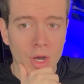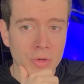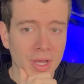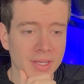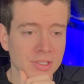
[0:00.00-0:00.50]

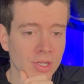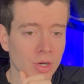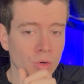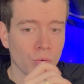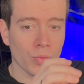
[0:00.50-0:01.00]
Okay,
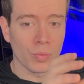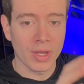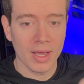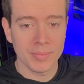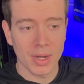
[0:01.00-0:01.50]
so we
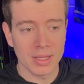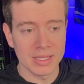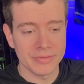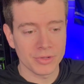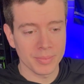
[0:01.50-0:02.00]
got my
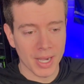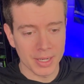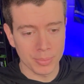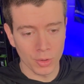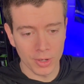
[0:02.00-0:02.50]
Alephium miner
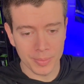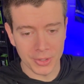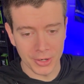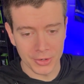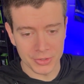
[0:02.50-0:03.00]
pulled up
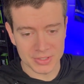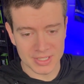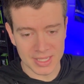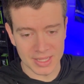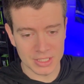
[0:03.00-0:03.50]
here. You can
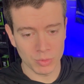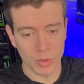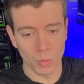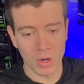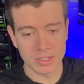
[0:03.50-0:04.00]
see this
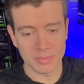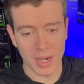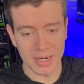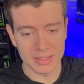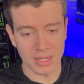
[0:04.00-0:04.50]
one was
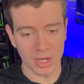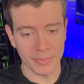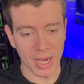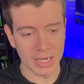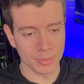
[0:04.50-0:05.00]
mining to
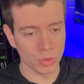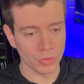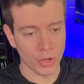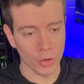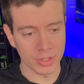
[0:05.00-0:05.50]
Unmineable,
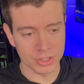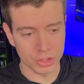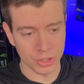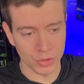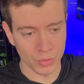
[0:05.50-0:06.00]
no
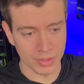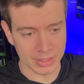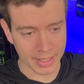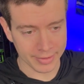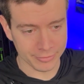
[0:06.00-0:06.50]
issue. It
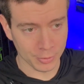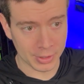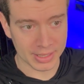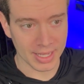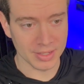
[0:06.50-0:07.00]
got
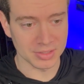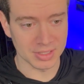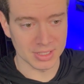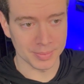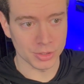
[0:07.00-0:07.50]
forty thousand
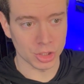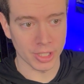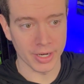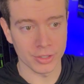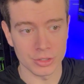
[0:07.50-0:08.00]
accepted
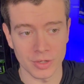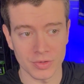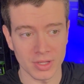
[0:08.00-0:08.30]
shares over the